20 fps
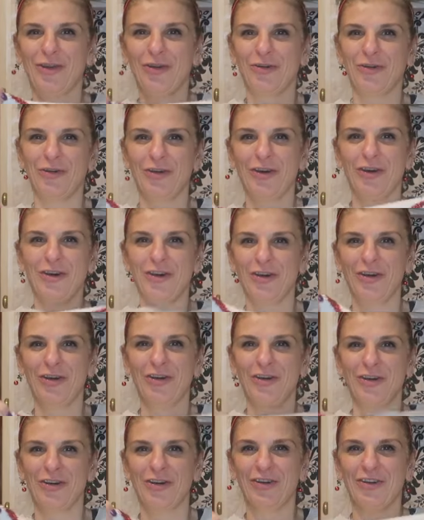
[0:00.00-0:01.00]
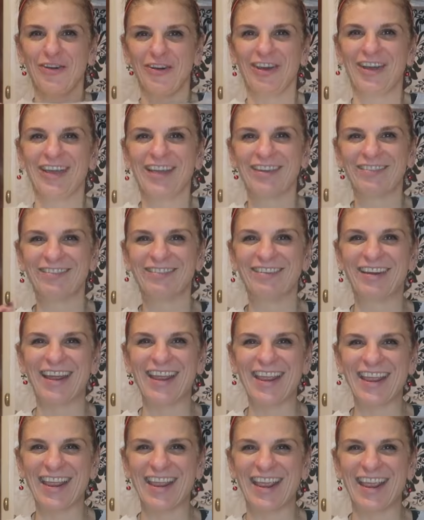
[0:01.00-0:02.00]
A
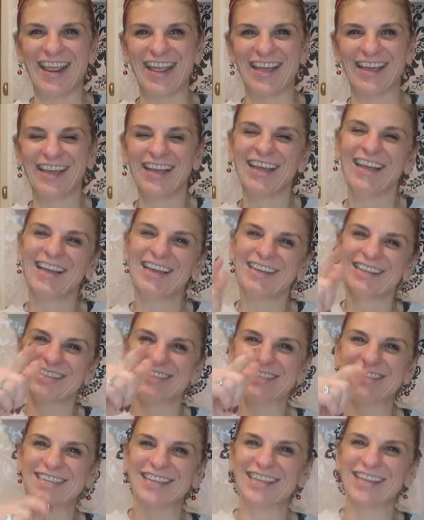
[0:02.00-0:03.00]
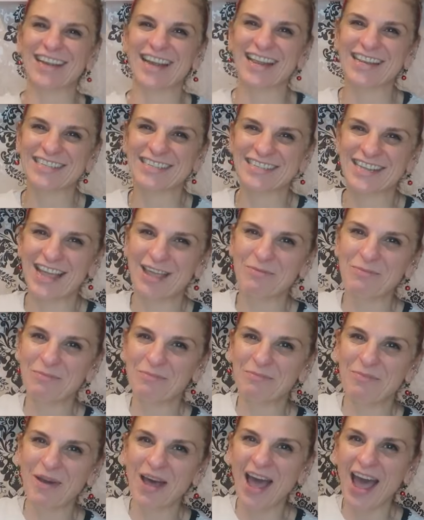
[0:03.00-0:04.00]
right here. See you next time.
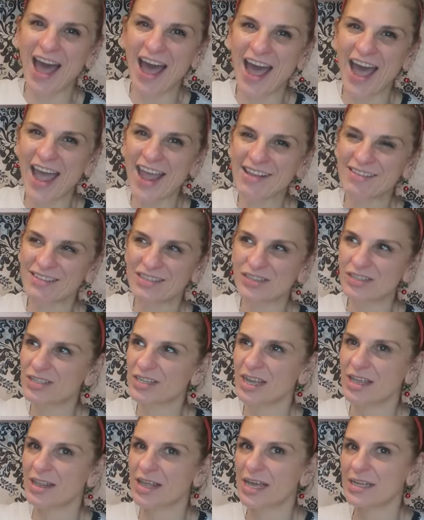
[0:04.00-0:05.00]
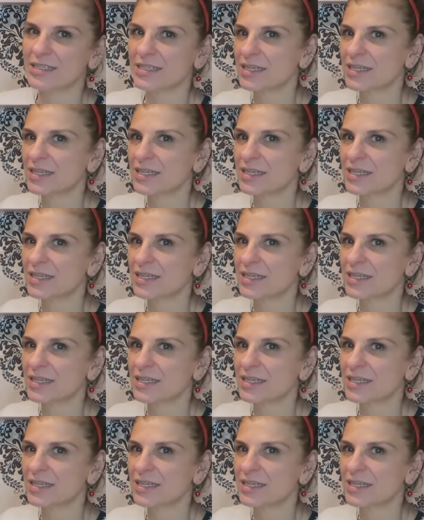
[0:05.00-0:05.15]
Bye. Still to get that